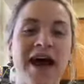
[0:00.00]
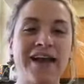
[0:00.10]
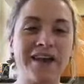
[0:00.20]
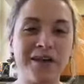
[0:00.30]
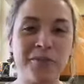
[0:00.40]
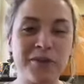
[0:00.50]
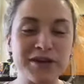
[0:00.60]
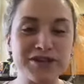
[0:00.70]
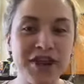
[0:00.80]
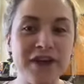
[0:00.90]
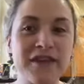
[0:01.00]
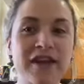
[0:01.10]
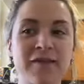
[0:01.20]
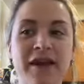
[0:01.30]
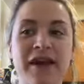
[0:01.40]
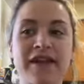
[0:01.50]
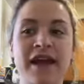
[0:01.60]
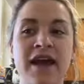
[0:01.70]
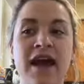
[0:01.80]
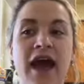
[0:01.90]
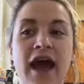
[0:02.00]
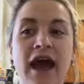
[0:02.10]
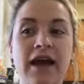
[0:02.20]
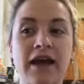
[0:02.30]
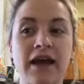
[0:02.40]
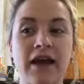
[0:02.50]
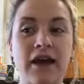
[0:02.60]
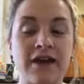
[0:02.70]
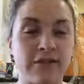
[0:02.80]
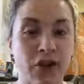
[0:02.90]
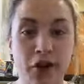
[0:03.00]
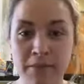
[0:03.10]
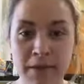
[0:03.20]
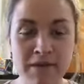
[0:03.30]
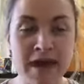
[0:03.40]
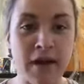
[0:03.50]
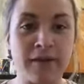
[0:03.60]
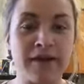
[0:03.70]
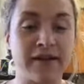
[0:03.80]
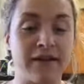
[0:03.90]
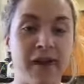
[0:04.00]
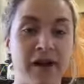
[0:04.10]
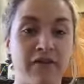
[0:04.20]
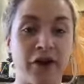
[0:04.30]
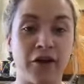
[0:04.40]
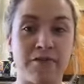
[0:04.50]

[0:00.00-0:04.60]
I get a little preachy on this because I have hurt my metabolism, I have hurt